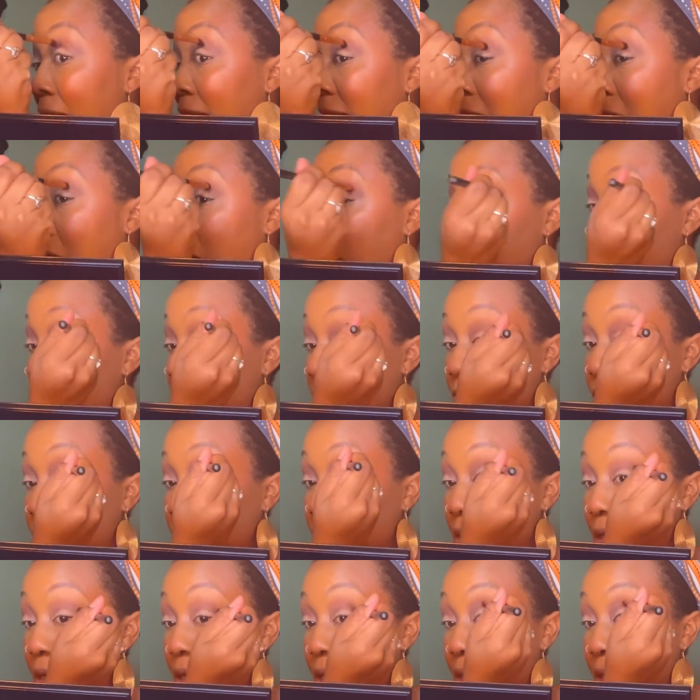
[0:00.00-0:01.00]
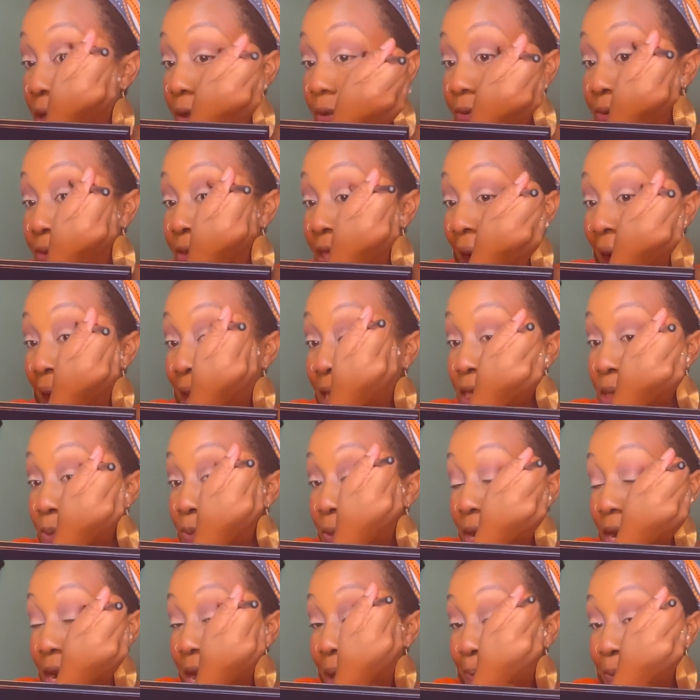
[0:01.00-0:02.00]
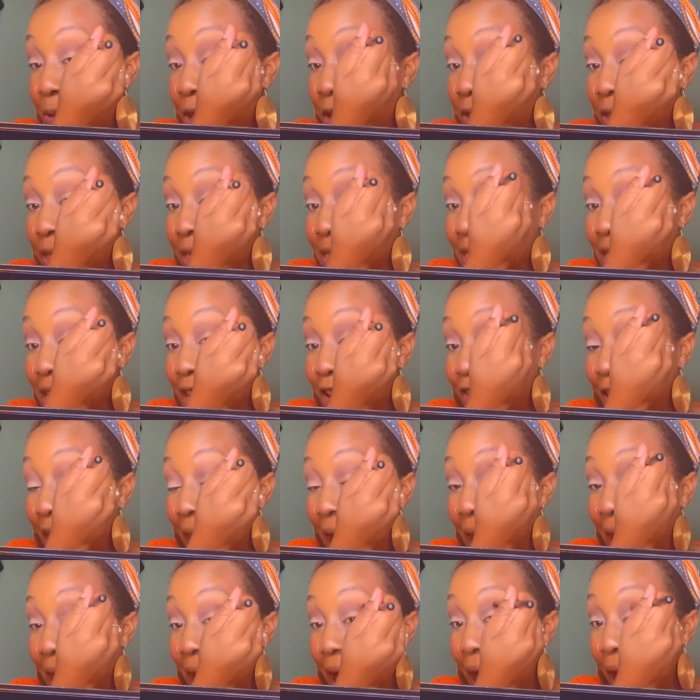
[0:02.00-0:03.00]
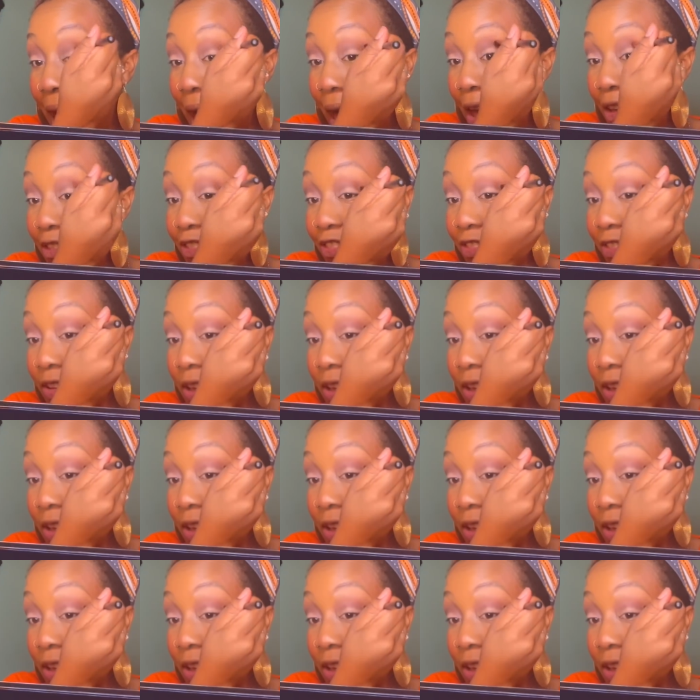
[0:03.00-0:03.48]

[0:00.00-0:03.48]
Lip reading: out. That's manipulative AF,